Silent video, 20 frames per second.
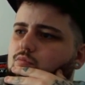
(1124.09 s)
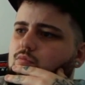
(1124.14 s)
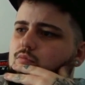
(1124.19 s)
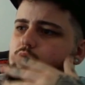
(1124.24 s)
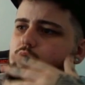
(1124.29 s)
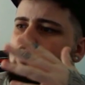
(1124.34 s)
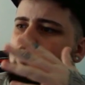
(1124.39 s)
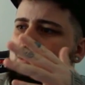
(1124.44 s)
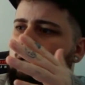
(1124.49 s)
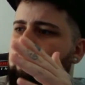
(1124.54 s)

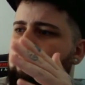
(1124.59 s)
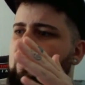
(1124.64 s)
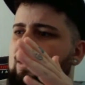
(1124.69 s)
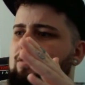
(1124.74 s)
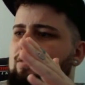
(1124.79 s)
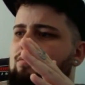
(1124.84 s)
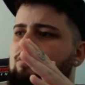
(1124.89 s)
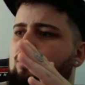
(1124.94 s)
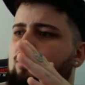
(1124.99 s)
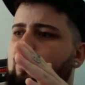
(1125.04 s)
You're coming
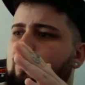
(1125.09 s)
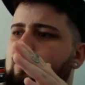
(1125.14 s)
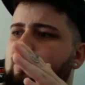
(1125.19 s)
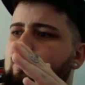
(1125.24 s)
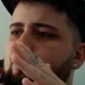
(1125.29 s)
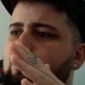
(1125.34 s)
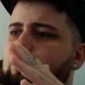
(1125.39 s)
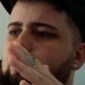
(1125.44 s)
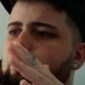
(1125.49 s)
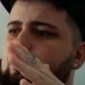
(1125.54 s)
in right,
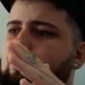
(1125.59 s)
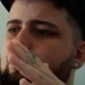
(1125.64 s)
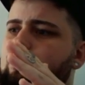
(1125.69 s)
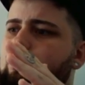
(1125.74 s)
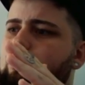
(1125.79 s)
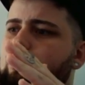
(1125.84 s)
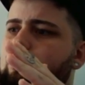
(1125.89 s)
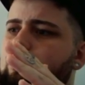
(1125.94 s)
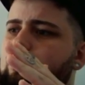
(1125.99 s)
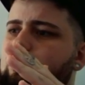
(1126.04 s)

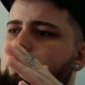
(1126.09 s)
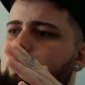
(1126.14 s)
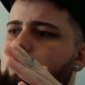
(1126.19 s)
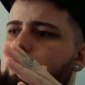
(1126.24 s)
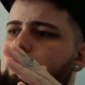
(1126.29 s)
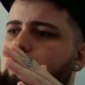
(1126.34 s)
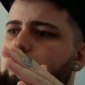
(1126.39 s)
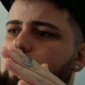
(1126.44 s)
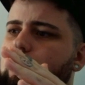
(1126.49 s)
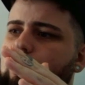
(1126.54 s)

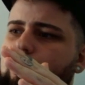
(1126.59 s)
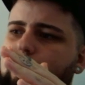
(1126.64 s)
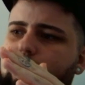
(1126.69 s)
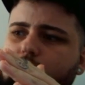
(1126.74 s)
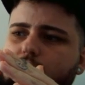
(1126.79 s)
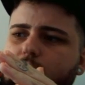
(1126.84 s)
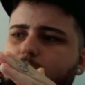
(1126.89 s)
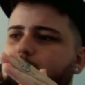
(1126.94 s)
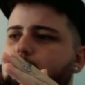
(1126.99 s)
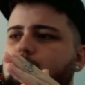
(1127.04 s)
so they
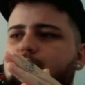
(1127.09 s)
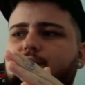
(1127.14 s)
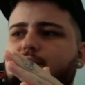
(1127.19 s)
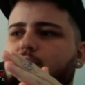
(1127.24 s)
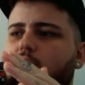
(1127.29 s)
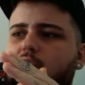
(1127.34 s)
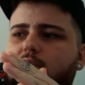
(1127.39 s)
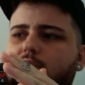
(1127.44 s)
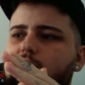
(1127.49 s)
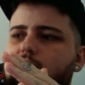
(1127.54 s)
could be
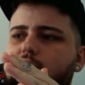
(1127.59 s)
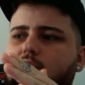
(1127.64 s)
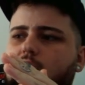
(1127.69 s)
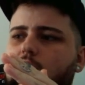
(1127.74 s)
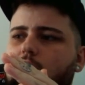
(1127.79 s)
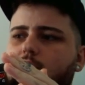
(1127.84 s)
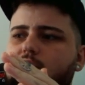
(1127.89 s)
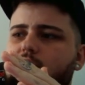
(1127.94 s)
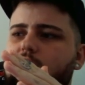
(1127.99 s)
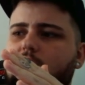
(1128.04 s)
following you
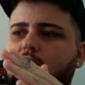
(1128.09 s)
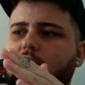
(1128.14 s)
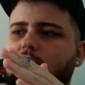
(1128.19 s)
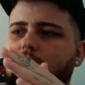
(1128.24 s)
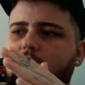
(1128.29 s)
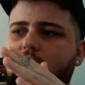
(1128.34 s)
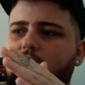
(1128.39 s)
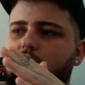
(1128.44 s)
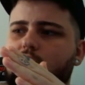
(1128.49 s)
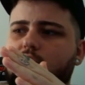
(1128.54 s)
closely and
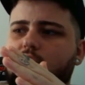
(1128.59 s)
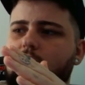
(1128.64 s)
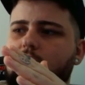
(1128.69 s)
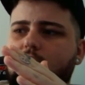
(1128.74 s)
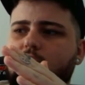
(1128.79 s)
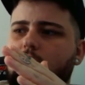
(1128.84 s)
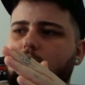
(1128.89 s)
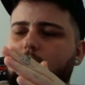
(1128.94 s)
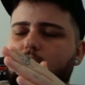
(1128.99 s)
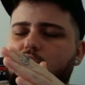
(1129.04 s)
they could
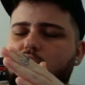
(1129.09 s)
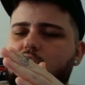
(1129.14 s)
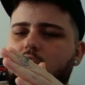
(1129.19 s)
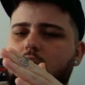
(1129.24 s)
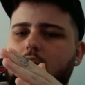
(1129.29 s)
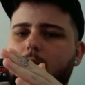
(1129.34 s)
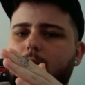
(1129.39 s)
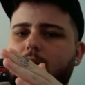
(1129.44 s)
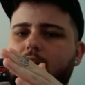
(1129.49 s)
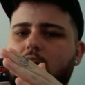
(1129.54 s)
end up just
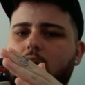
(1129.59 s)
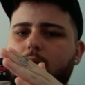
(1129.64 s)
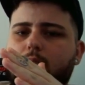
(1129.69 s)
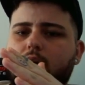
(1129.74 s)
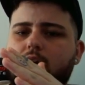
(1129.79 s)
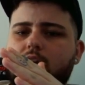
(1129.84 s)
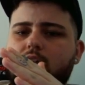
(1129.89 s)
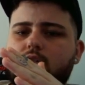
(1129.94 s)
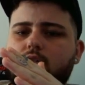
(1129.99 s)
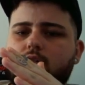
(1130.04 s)
slamming their
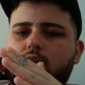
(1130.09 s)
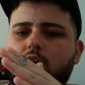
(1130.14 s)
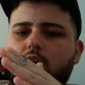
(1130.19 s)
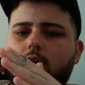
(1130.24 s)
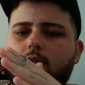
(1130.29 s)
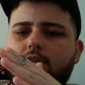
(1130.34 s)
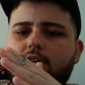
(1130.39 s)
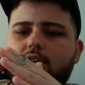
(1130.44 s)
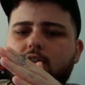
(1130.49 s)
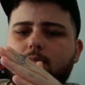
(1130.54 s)
brakes on and
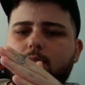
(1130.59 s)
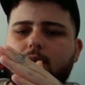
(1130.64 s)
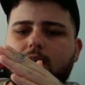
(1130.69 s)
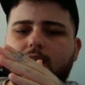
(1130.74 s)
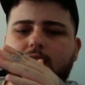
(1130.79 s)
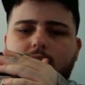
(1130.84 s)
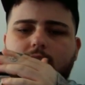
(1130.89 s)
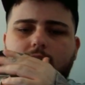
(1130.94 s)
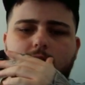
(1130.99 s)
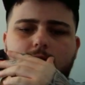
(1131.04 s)
go into the
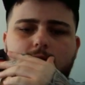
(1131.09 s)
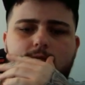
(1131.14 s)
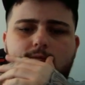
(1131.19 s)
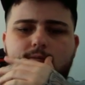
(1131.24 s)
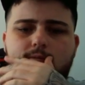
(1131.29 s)
back of you.